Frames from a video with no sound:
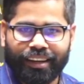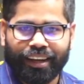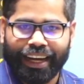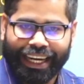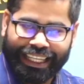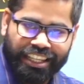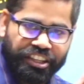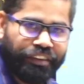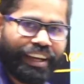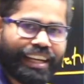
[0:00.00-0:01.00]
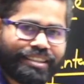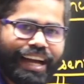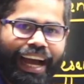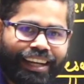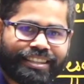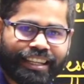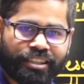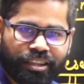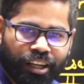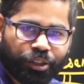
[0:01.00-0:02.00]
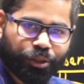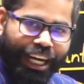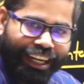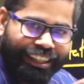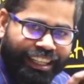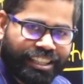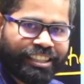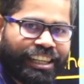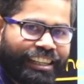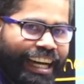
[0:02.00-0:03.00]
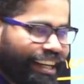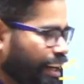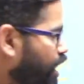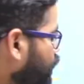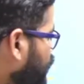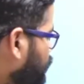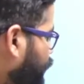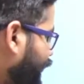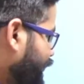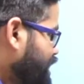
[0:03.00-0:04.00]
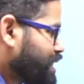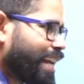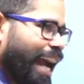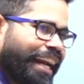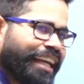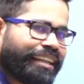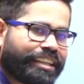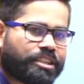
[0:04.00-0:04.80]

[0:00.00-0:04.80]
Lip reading: It is giving us access to that digital data by scanning this